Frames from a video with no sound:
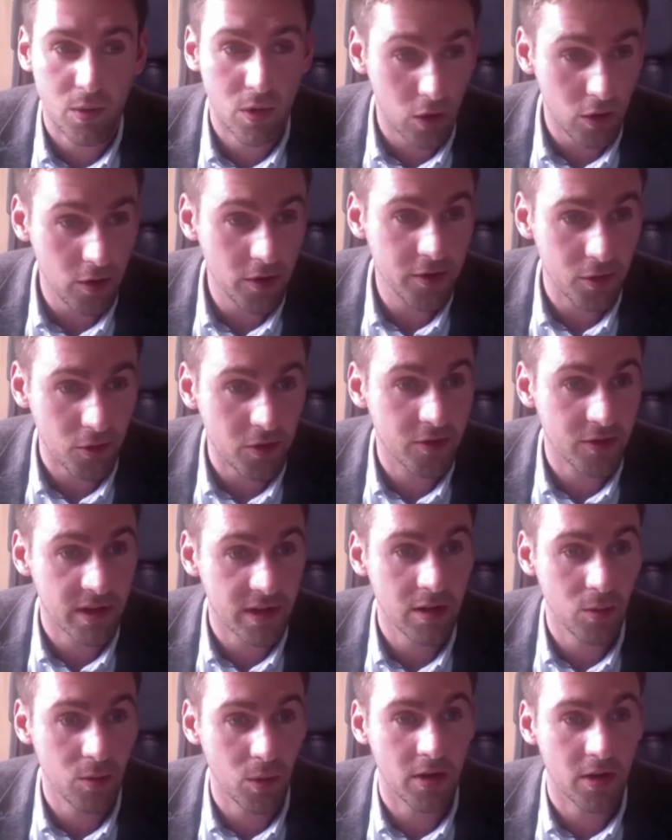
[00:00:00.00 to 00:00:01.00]
We're also
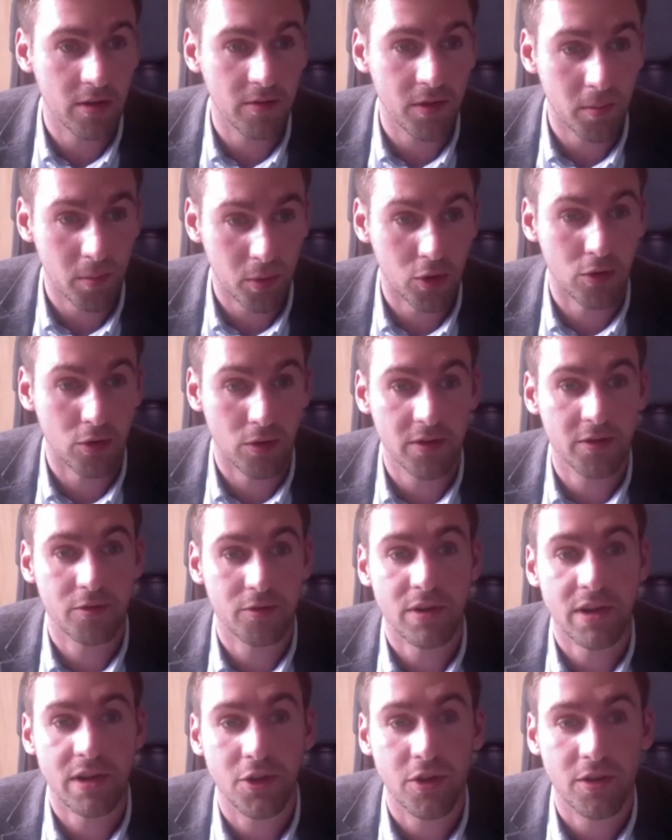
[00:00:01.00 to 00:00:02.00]
still one of the poorest
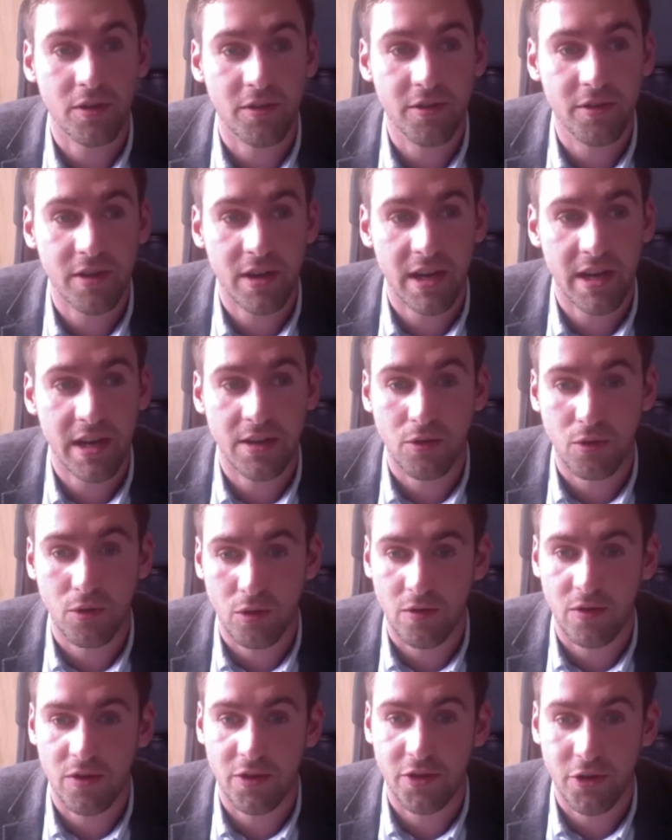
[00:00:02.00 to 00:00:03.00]
regions in
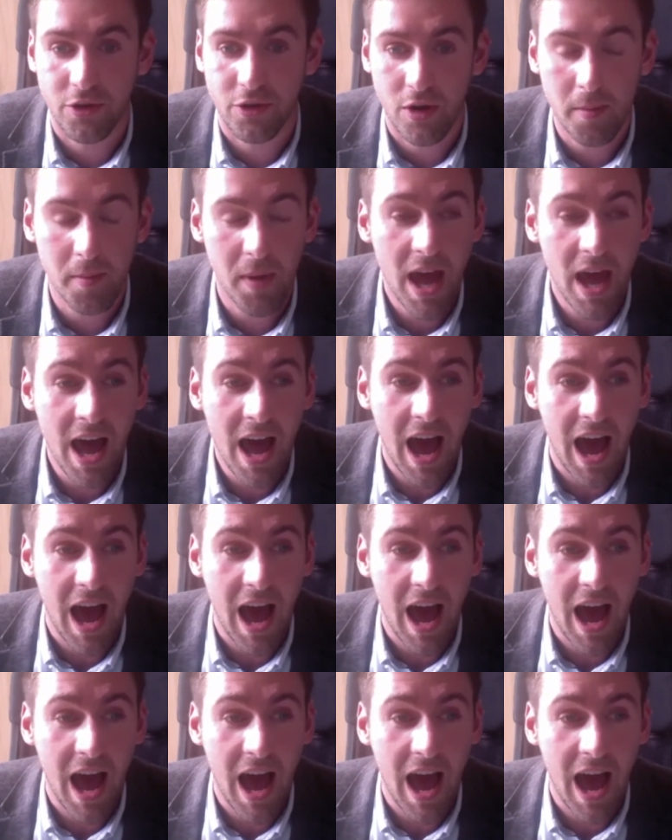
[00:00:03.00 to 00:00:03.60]
Northern Europe,